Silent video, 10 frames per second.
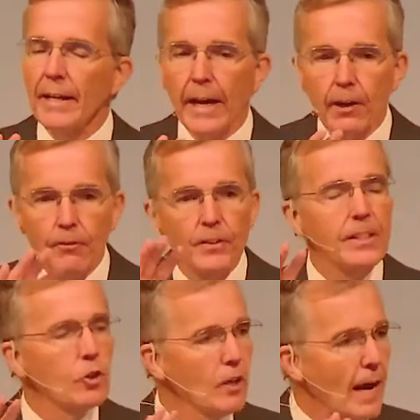
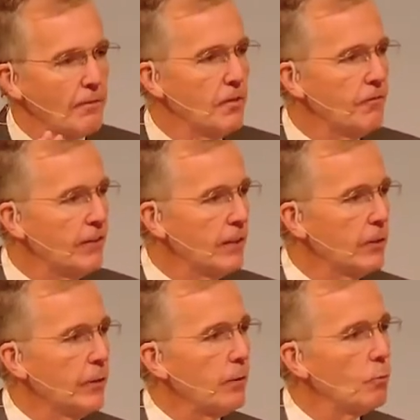carefully crafted
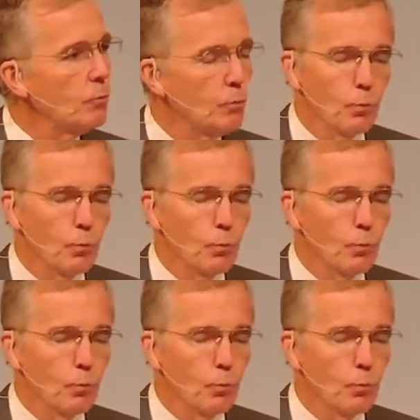filigree,